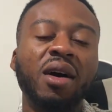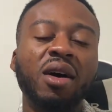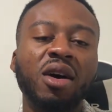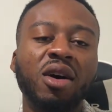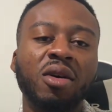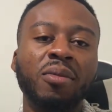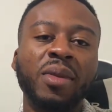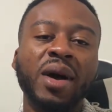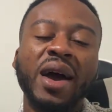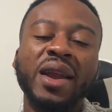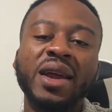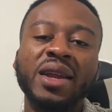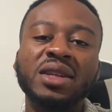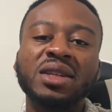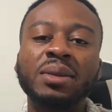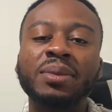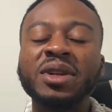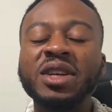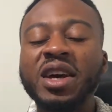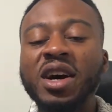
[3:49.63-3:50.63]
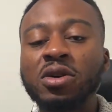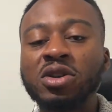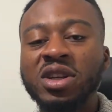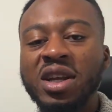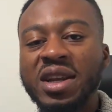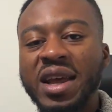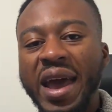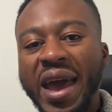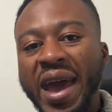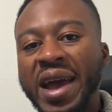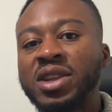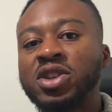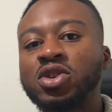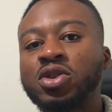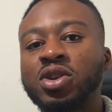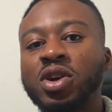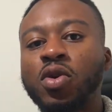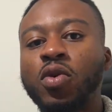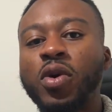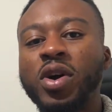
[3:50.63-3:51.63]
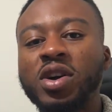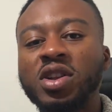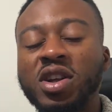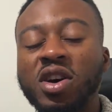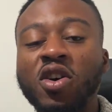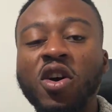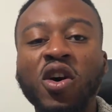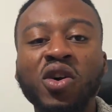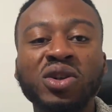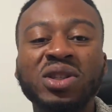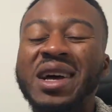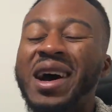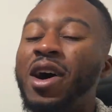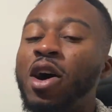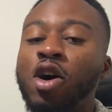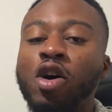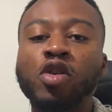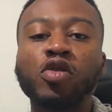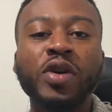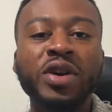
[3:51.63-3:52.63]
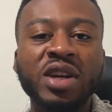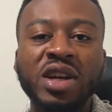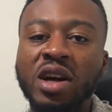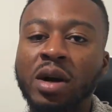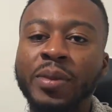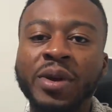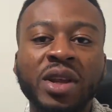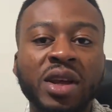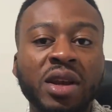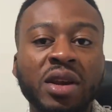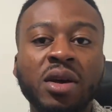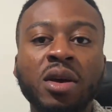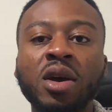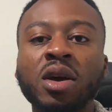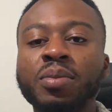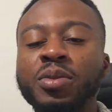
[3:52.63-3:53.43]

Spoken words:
And then somebody else can answer the calls that are already coming in,